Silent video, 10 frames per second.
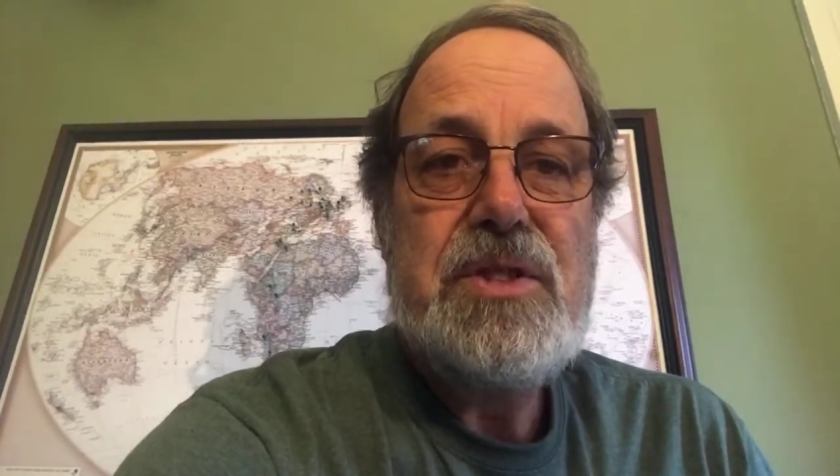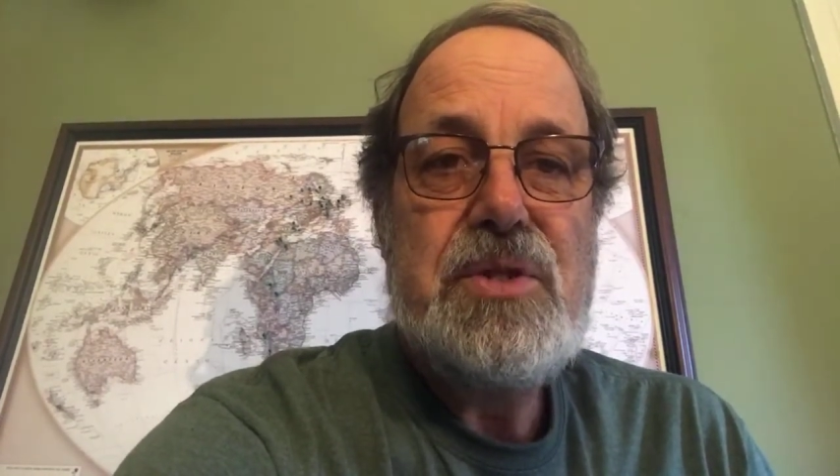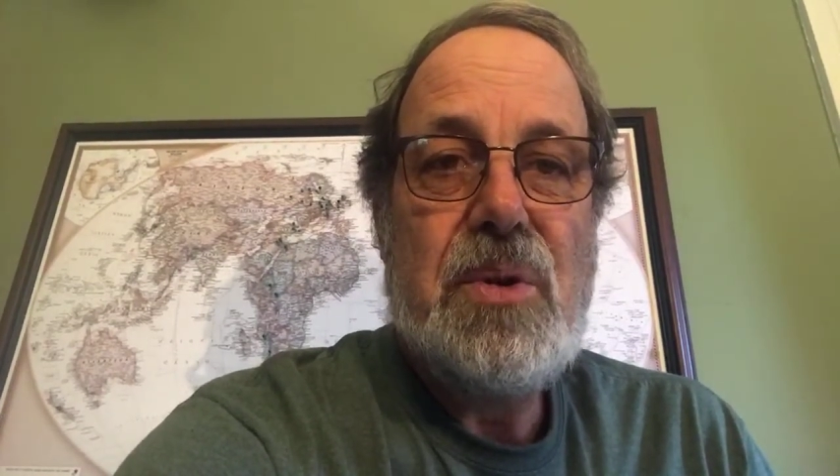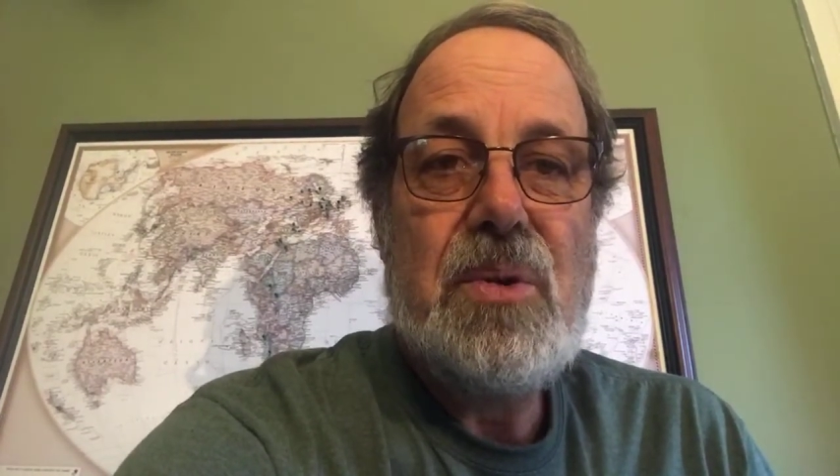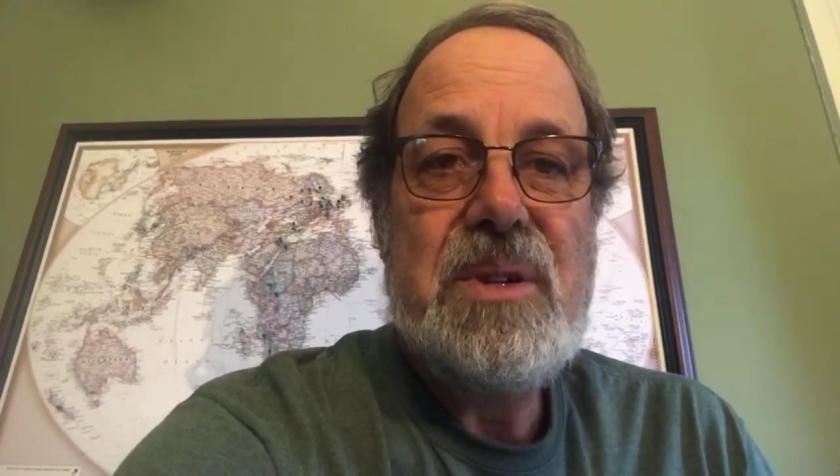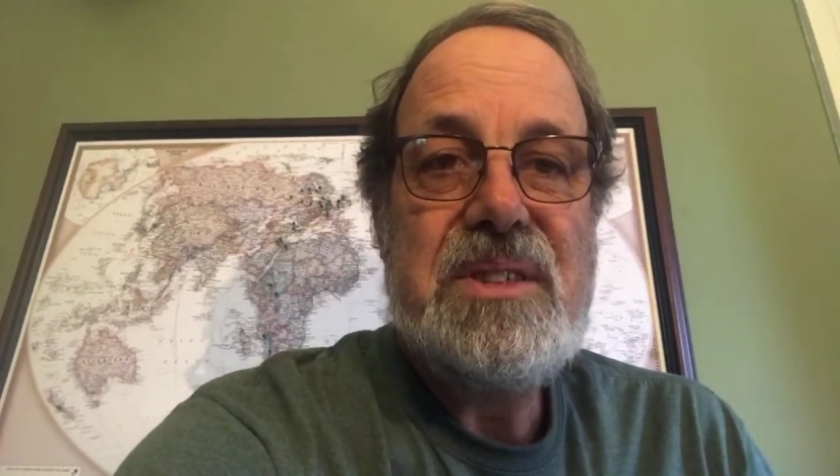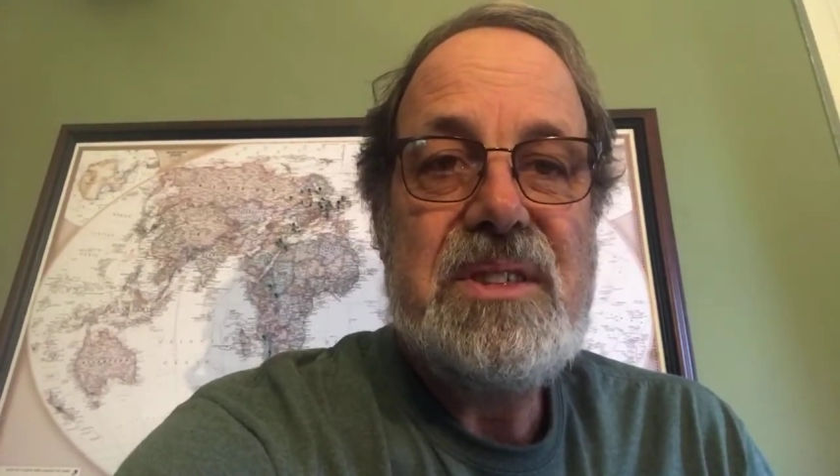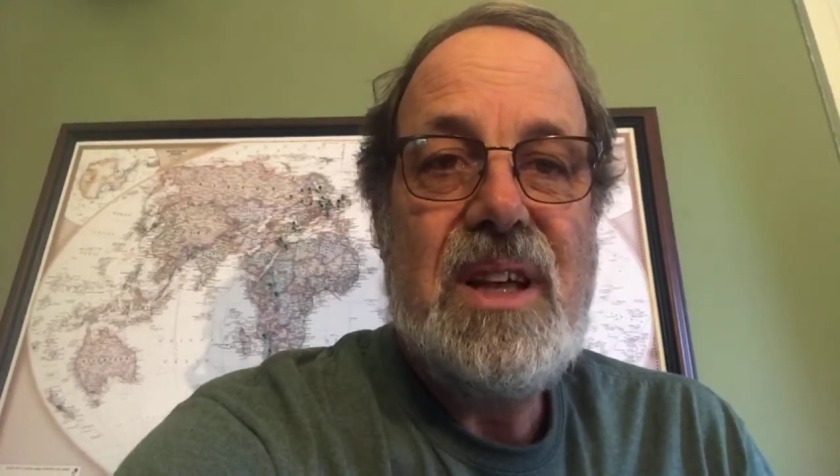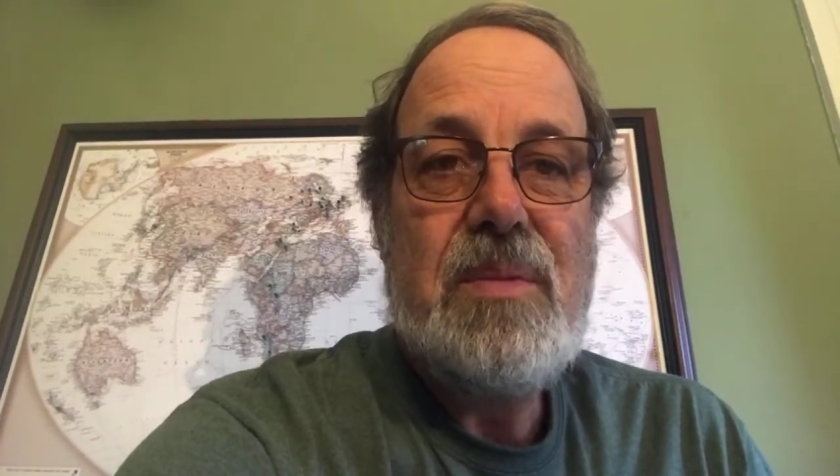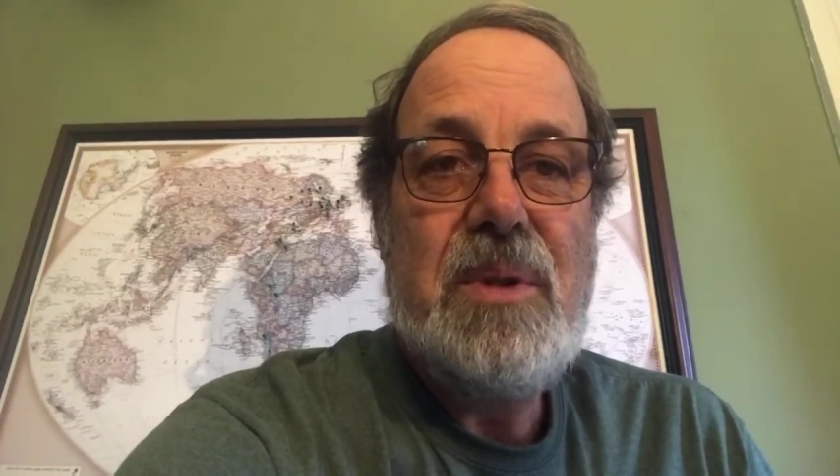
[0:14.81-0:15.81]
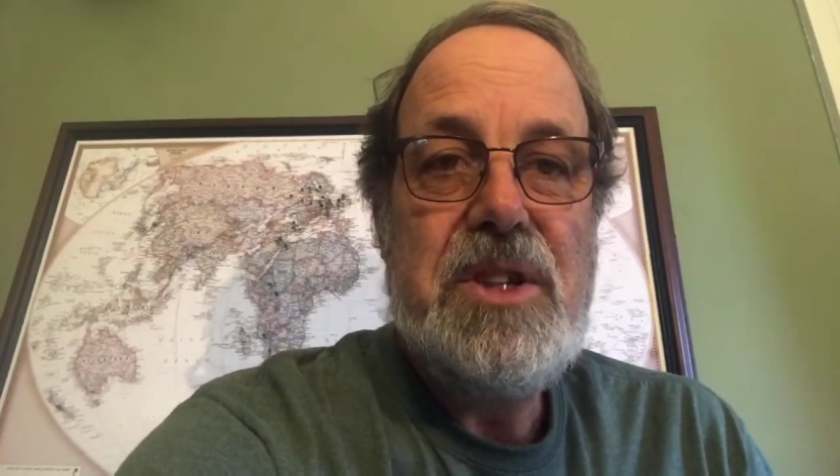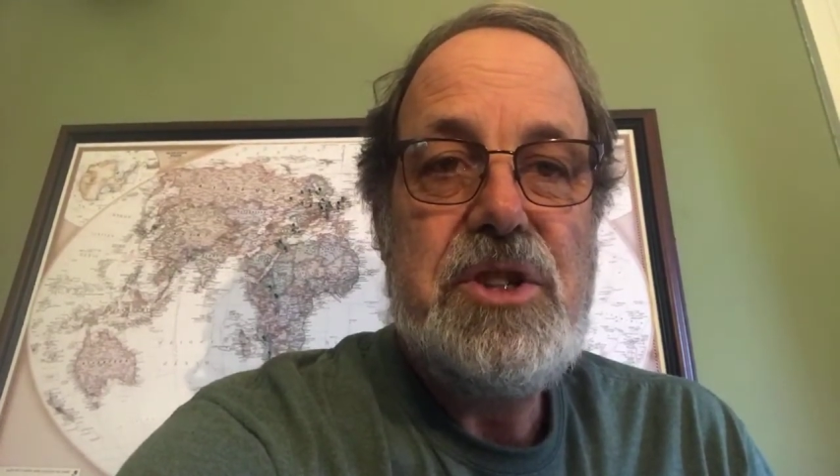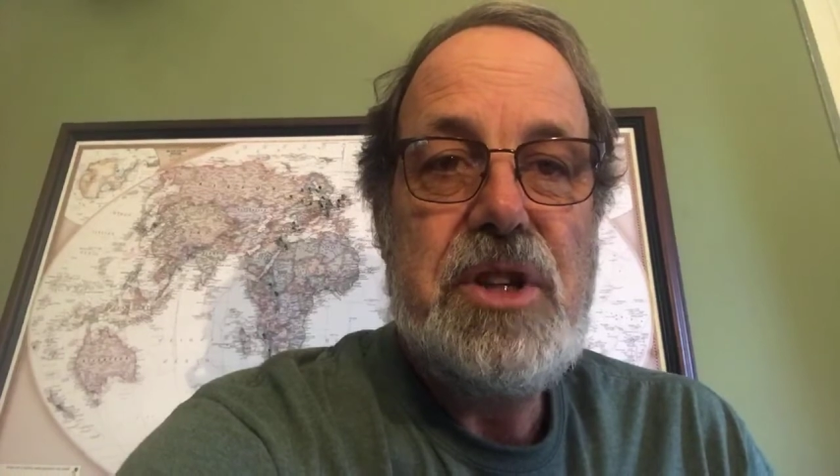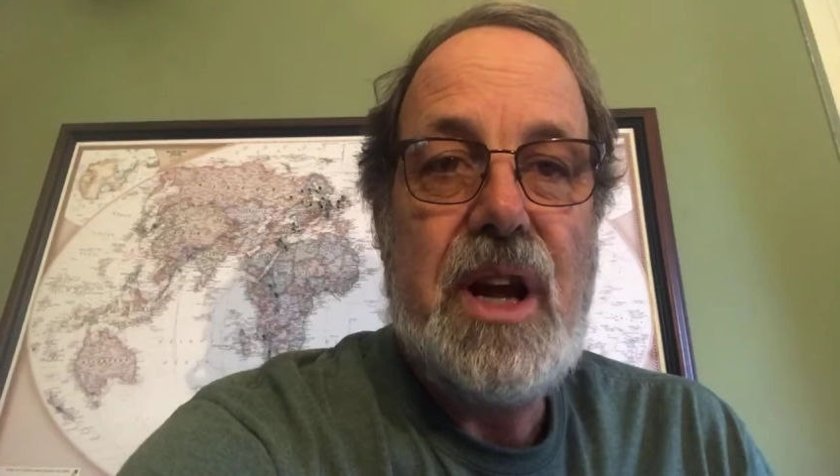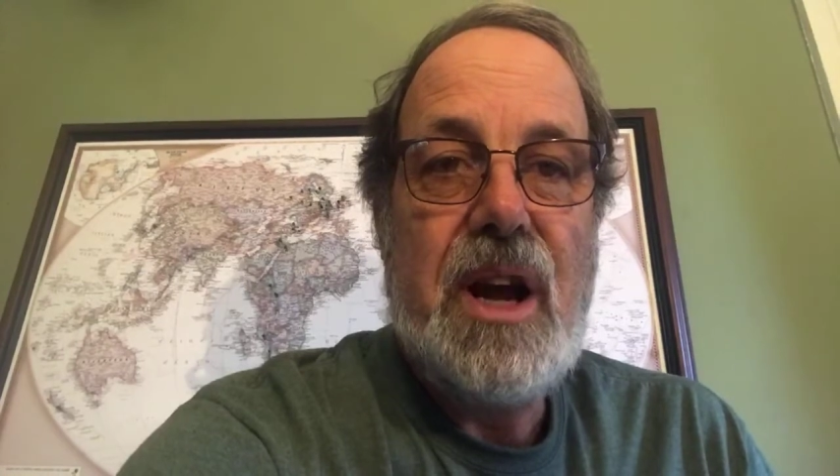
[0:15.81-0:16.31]
stories that we
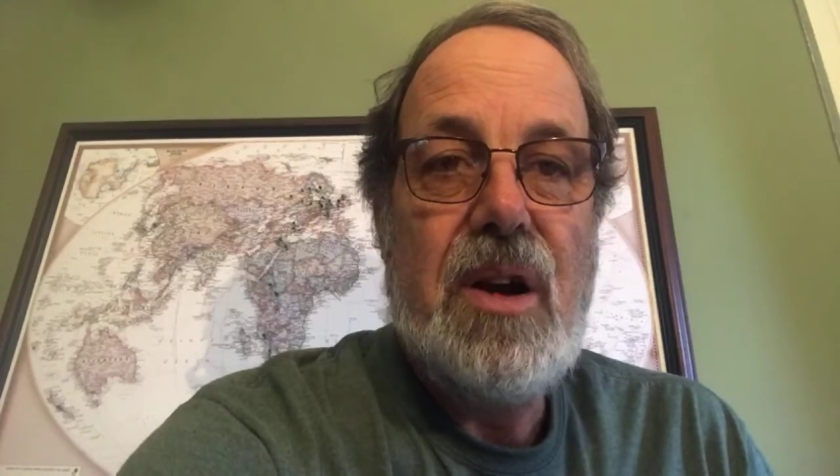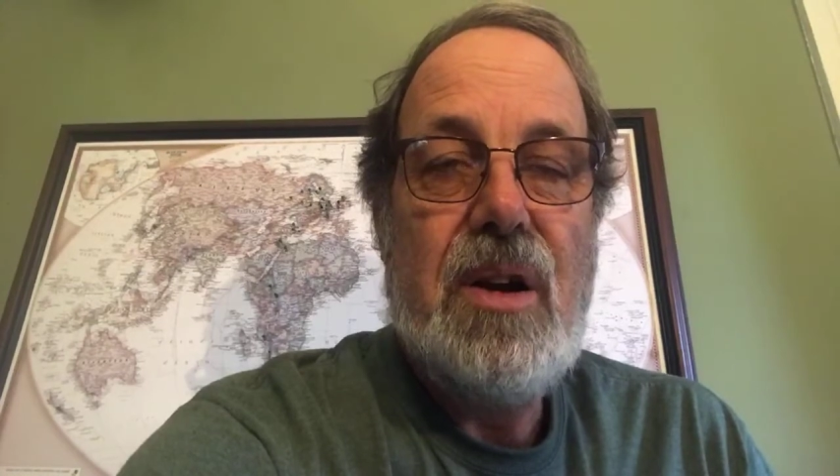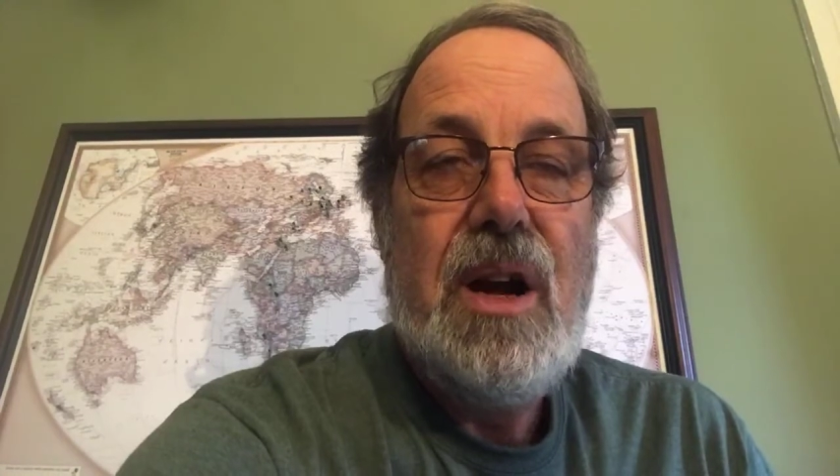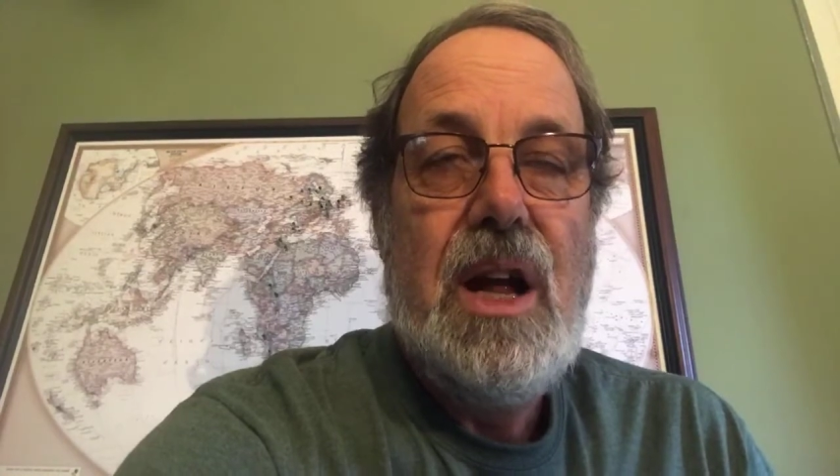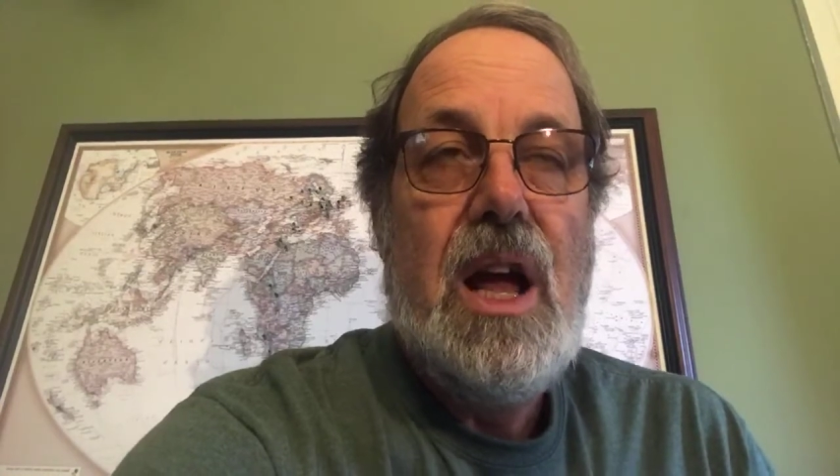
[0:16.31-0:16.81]
share